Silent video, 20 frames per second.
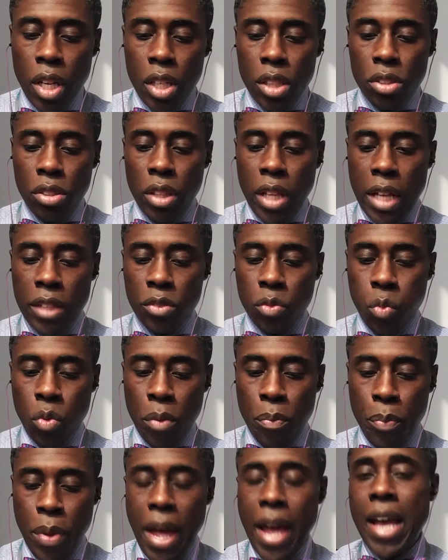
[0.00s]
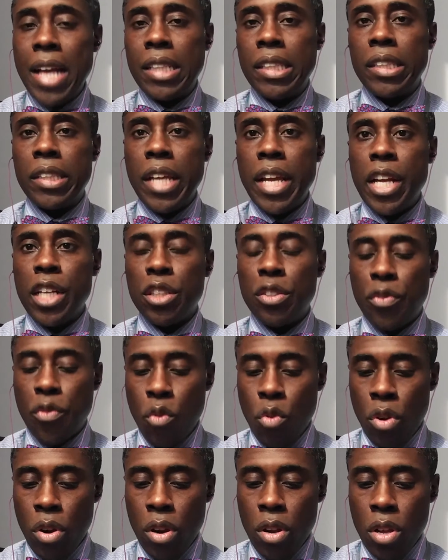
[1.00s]
that's what PASS stands
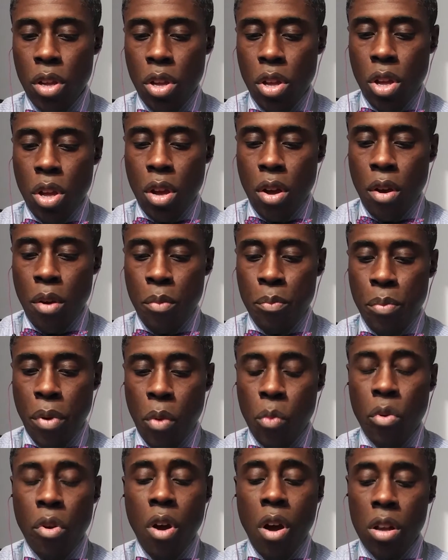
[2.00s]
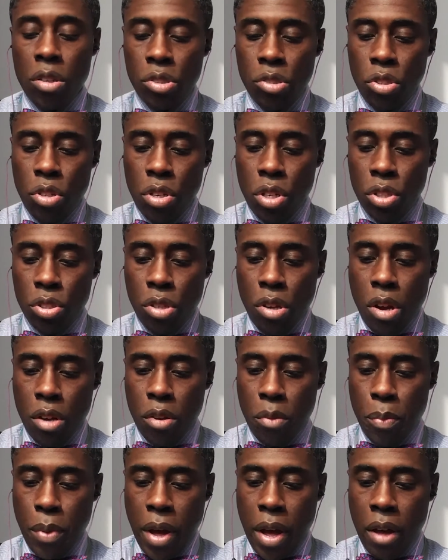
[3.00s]
for. But we're also going to talk
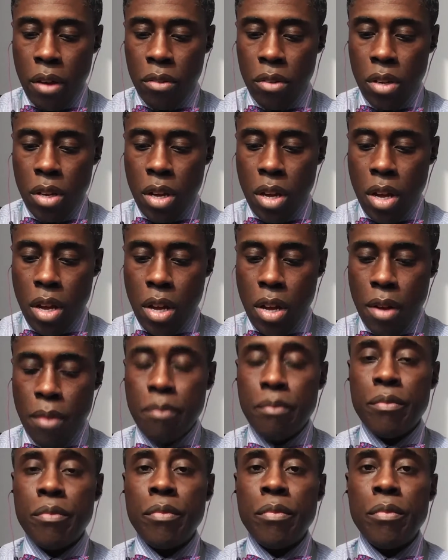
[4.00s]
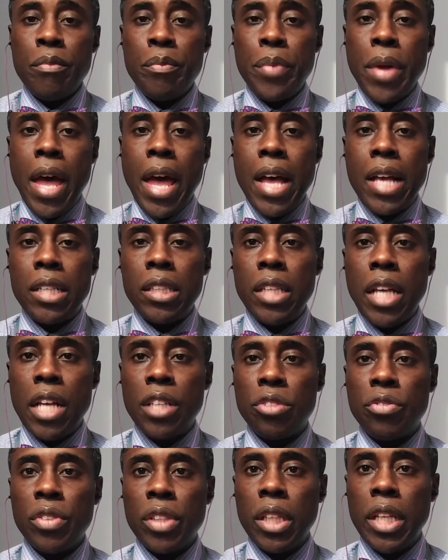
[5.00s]
about PASS
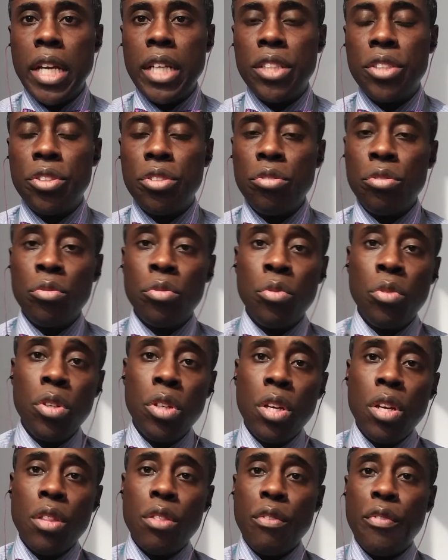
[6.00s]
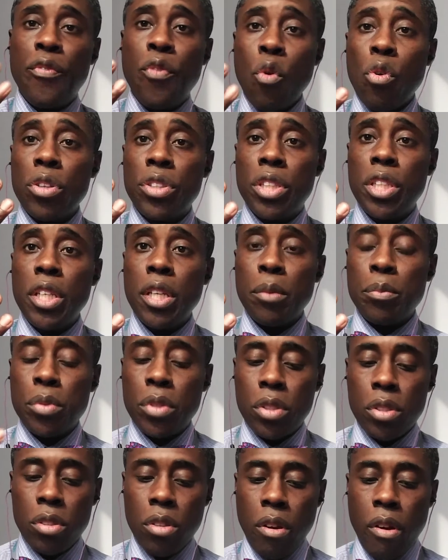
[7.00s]
as it relates to the 4
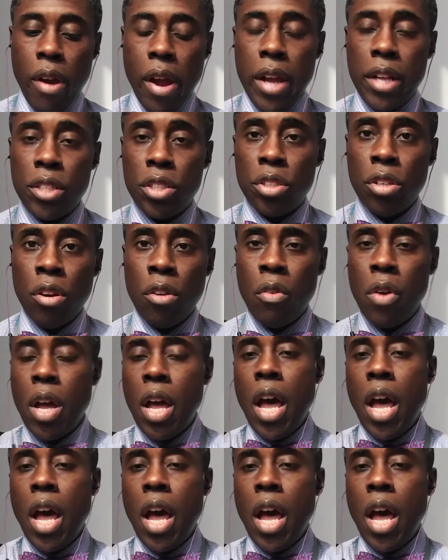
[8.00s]
tips. All right. So